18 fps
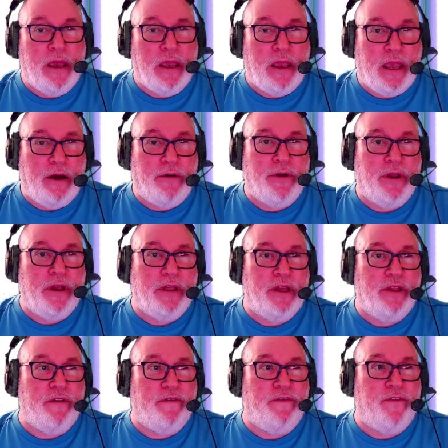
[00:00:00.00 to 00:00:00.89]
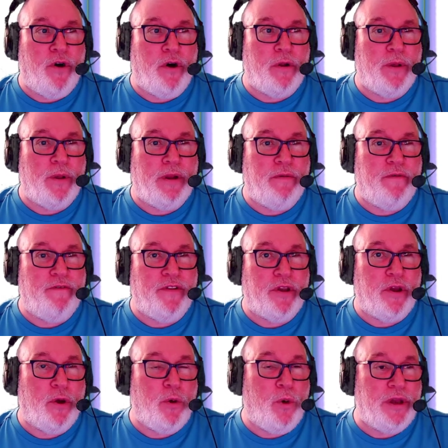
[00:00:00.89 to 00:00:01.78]
Calculate the following for
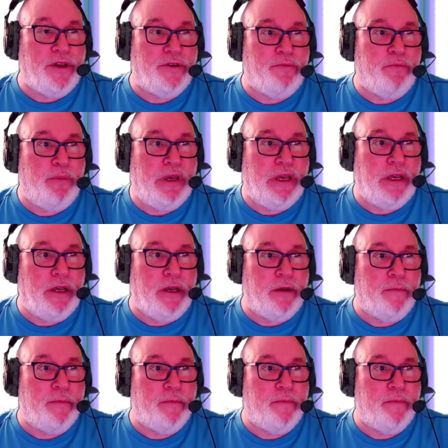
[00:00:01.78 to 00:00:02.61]
the quiz B.